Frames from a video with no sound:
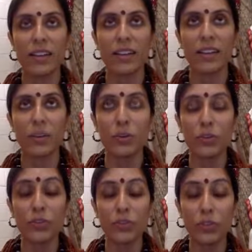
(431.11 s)
you
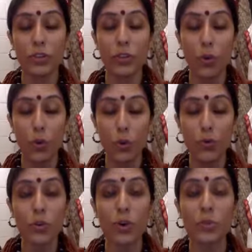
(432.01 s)
just feel
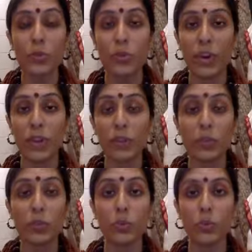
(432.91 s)
overwhelmed with
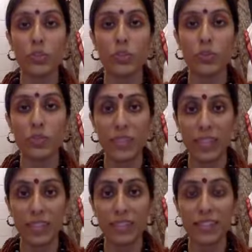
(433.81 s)
gratitude with what you've
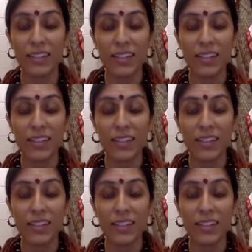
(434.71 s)
gained.